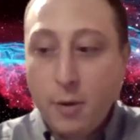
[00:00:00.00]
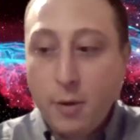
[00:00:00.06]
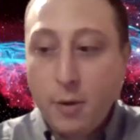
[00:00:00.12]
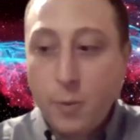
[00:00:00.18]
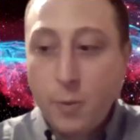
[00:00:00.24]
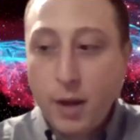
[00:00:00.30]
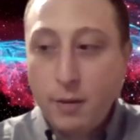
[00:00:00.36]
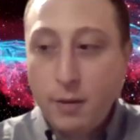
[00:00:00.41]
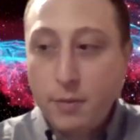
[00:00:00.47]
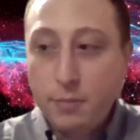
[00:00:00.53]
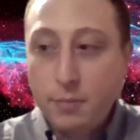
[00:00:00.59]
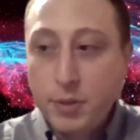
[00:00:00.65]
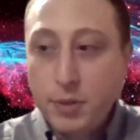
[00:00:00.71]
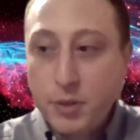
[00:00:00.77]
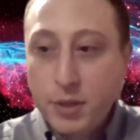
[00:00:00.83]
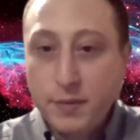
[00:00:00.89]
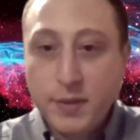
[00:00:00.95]
well,
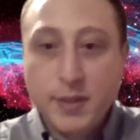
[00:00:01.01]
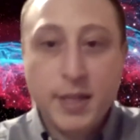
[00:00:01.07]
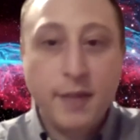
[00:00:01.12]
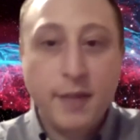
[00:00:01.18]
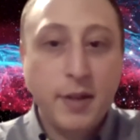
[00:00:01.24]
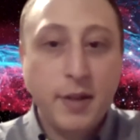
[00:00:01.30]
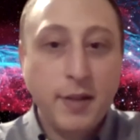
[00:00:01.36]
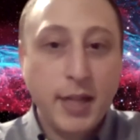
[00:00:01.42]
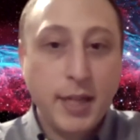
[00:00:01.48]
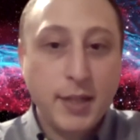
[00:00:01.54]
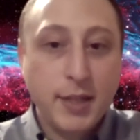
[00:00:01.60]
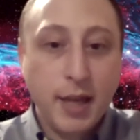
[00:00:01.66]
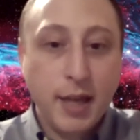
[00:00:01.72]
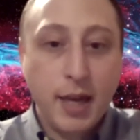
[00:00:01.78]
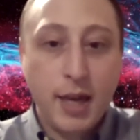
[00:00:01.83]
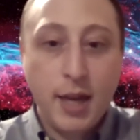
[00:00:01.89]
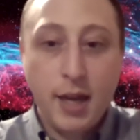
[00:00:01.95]
Blushift is definitely a,
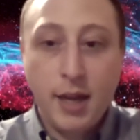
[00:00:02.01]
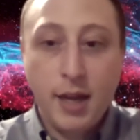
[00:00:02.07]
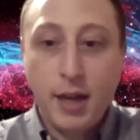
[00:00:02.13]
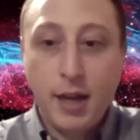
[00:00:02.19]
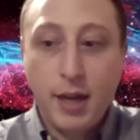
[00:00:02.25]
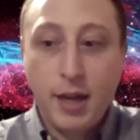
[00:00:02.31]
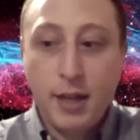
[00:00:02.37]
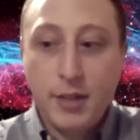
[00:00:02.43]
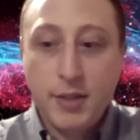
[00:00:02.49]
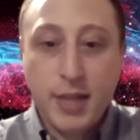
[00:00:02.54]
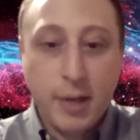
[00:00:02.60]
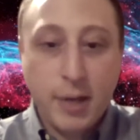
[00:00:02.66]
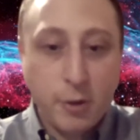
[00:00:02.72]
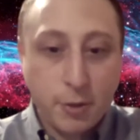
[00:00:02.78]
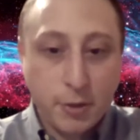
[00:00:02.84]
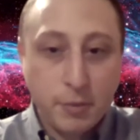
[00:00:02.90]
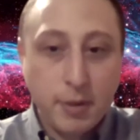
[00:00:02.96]
a, a
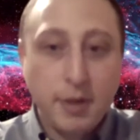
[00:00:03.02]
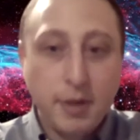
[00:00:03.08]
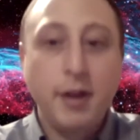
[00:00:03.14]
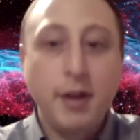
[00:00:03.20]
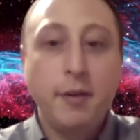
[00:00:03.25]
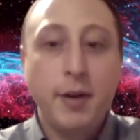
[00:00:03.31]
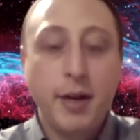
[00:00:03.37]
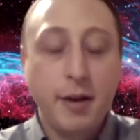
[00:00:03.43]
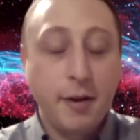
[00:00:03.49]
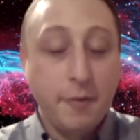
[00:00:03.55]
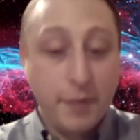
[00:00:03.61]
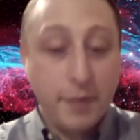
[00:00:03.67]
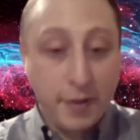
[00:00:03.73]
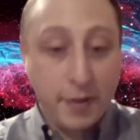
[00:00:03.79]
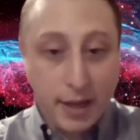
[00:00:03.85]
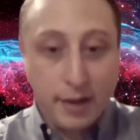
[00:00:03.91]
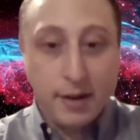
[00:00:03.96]
stakeholder. We're, we're an
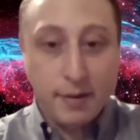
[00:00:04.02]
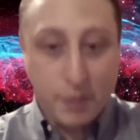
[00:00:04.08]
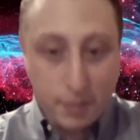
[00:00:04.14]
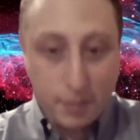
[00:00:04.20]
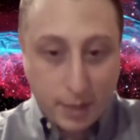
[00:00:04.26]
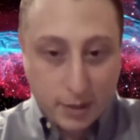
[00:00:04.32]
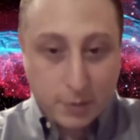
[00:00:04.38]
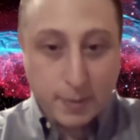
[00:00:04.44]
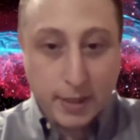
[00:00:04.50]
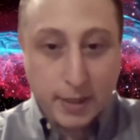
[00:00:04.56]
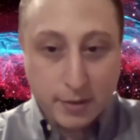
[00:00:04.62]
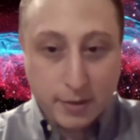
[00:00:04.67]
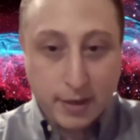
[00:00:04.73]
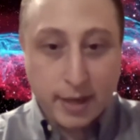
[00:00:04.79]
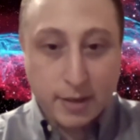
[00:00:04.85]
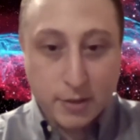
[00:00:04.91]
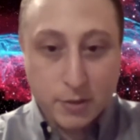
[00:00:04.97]
affiliate of the Maine Space
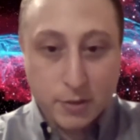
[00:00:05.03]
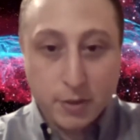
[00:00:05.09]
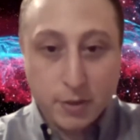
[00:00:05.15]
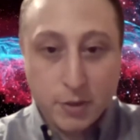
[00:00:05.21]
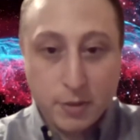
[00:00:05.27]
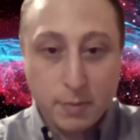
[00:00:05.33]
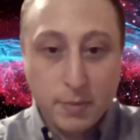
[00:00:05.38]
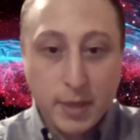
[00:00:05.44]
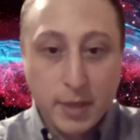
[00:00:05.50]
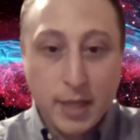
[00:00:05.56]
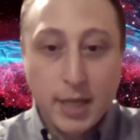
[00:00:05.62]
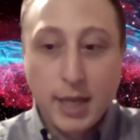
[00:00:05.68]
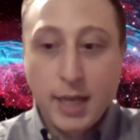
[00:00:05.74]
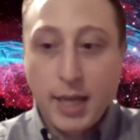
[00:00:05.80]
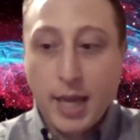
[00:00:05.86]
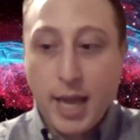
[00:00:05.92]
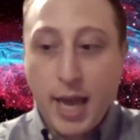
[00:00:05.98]
Grant Consortium.
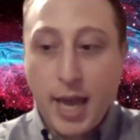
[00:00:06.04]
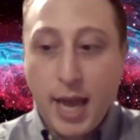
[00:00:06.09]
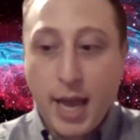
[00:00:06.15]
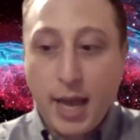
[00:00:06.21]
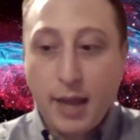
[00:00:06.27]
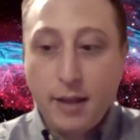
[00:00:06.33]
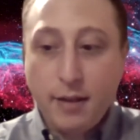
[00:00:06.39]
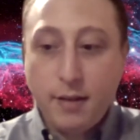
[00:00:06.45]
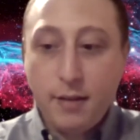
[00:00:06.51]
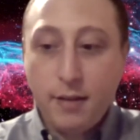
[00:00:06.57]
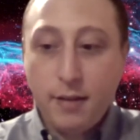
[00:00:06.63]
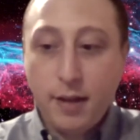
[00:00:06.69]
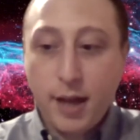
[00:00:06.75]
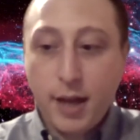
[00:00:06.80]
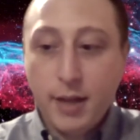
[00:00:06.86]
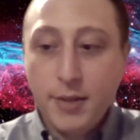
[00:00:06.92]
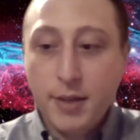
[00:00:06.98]
And
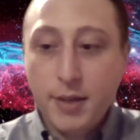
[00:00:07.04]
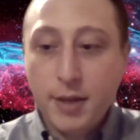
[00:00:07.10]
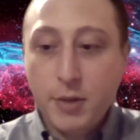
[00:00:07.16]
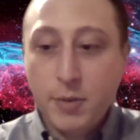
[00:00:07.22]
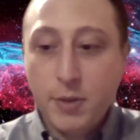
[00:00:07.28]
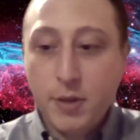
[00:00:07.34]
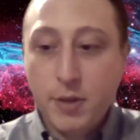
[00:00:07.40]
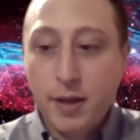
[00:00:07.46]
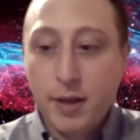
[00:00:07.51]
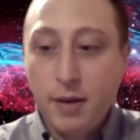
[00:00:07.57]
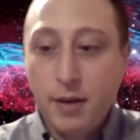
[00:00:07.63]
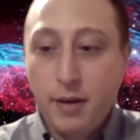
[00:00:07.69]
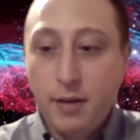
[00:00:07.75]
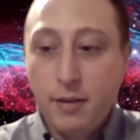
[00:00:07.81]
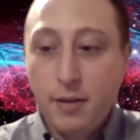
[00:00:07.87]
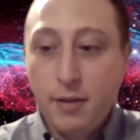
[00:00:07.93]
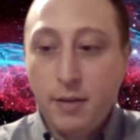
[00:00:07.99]
uh, Sasha was
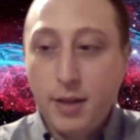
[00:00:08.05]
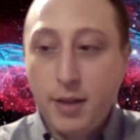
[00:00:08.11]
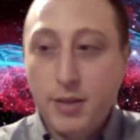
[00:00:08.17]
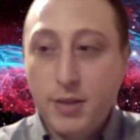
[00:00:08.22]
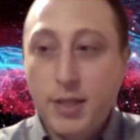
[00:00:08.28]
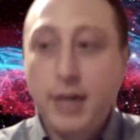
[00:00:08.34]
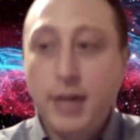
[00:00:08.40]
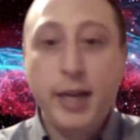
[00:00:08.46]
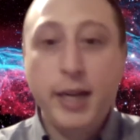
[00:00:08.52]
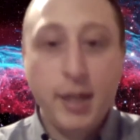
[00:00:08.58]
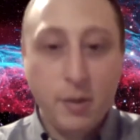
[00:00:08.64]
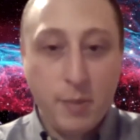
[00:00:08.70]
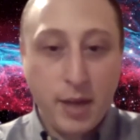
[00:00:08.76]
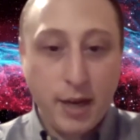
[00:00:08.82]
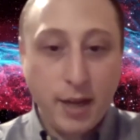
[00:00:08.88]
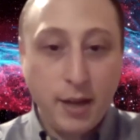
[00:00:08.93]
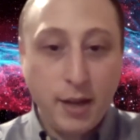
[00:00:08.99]
on the steering
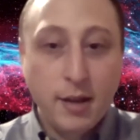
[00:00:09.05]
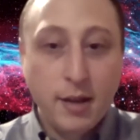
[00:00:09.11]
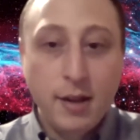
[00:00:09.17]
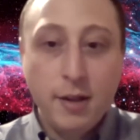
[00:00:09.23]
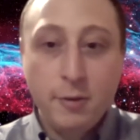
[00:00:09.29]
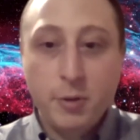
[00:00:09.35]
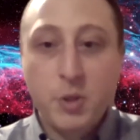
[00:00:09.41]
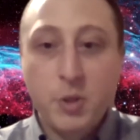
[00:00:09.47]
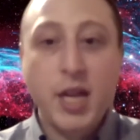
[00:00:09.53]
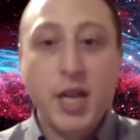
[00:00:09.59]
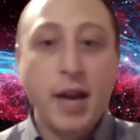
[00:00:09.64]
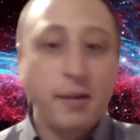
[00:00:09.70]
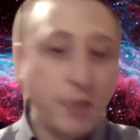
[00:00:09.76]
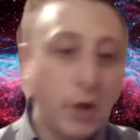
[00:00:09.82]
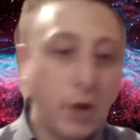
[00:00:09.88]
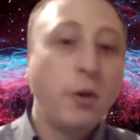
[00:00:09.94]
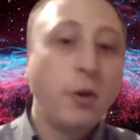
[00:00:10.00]
committee which is kind of
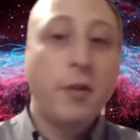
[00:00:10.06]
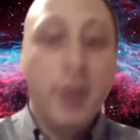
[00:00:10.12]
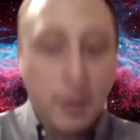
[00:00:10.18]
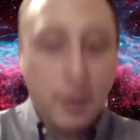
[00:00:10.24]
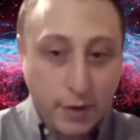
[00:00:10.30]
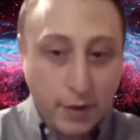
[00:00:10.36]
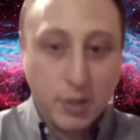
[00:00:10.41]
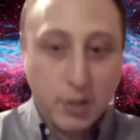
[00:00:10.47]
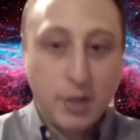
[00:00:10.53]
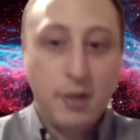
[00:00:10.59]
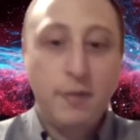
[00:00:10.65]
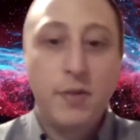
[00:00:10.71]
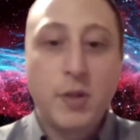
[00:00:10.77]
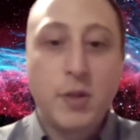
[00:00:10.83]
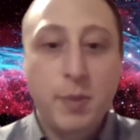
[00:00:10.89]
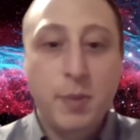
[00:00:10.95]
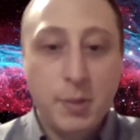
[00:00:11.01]
the earlier version of
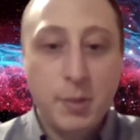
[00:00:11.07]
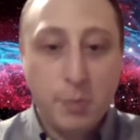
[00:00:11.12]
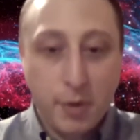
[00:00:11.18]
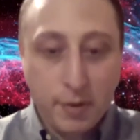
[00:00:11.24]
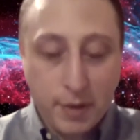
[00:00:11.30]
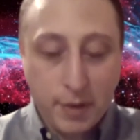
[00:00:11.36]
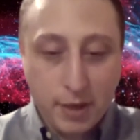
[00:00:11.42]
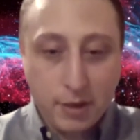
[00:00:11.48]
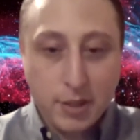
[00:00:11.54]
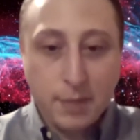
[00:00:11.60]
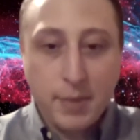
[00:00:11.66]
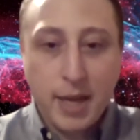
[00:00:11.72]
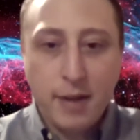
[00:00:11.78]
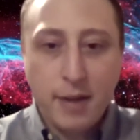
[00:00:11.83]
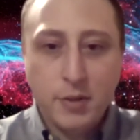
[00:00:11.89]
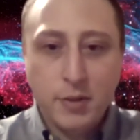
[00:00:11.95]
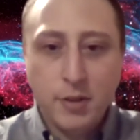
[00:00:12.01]
the Spaceport Leadership
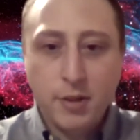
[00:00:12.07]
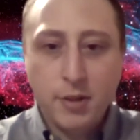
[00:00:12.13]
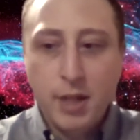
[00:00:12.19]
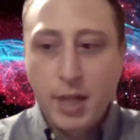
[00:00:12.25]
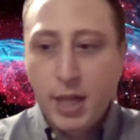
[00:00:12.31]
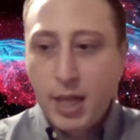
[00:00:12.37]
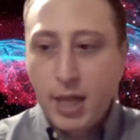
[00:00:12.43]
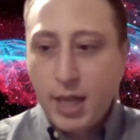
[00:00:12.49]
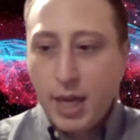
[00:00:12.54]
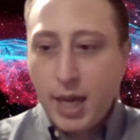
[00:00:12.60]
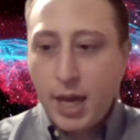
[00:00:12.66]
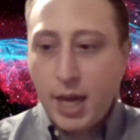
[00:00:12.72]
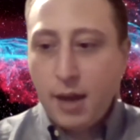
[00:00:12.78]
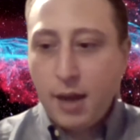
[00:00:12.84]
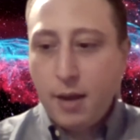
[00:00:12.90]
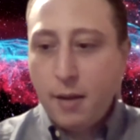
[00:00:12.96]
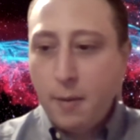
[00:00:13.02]
Council.
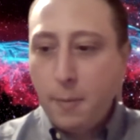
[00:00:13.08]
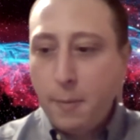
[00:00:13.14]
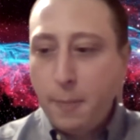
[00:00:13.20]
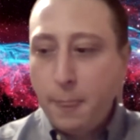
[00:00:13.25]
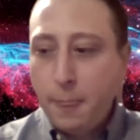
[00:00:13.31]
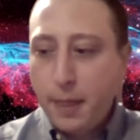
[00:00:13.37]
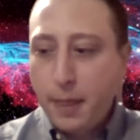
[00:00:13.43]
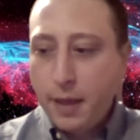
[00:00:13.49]
Um,